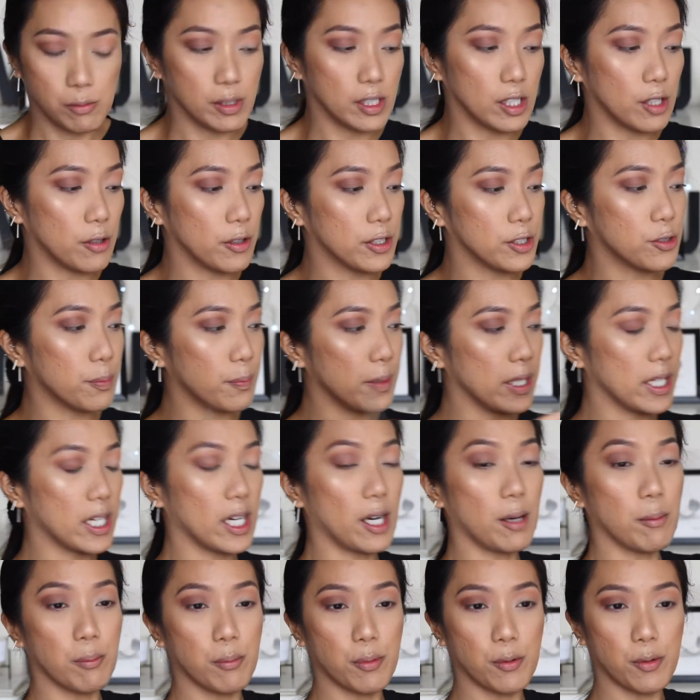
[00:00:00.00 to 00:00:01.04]
We're going to pick
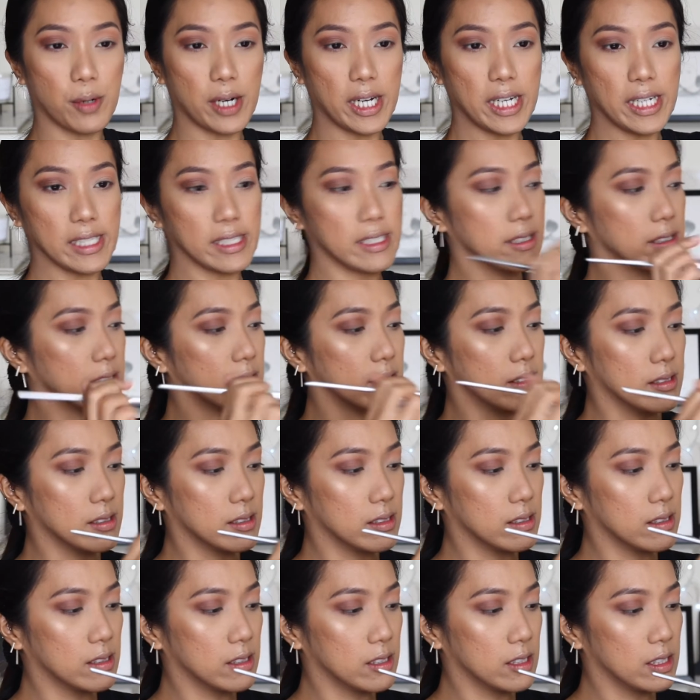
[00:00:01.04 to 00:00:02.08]
up Brick
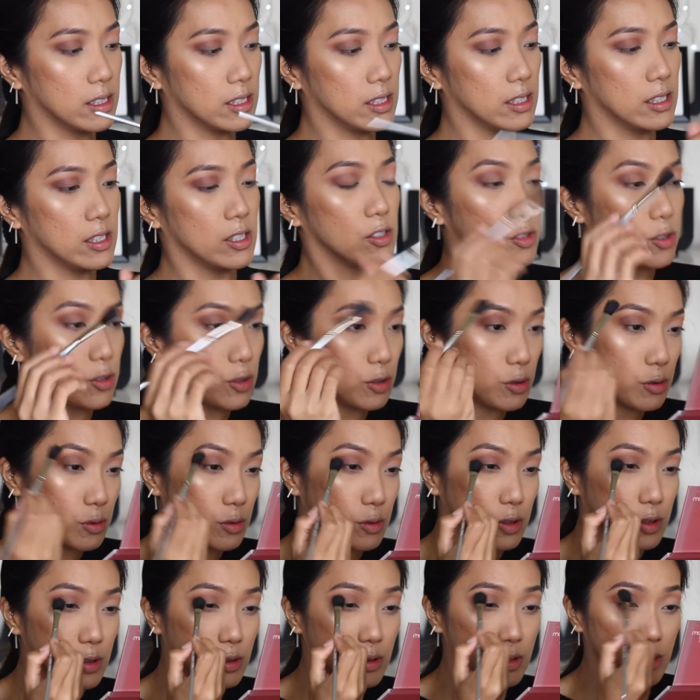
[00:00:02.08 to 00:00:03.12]
to
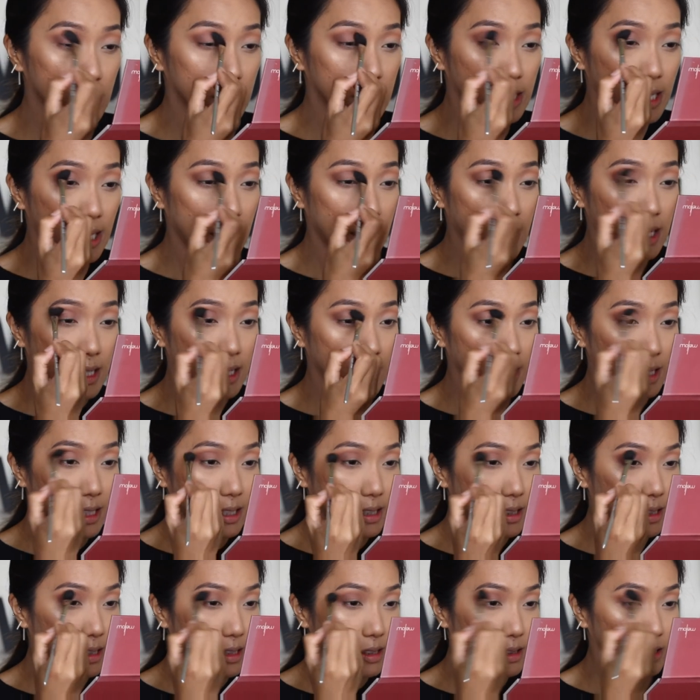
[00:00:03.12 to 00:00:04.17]
use that
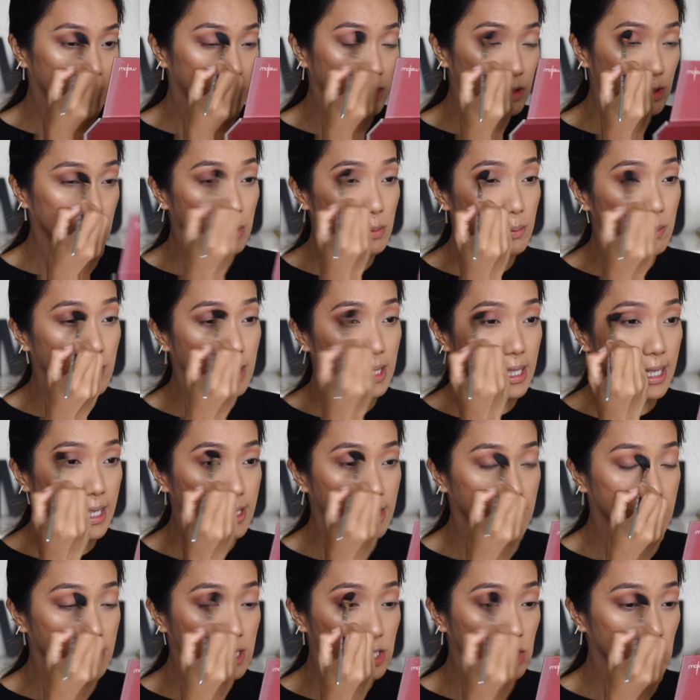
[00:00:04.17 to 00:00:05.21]
to
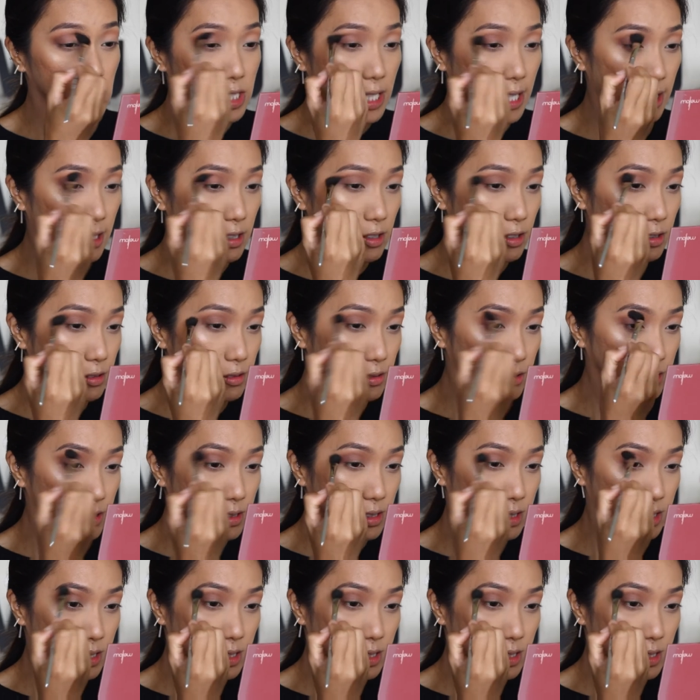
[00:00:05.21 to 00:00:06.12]
blend the shadow.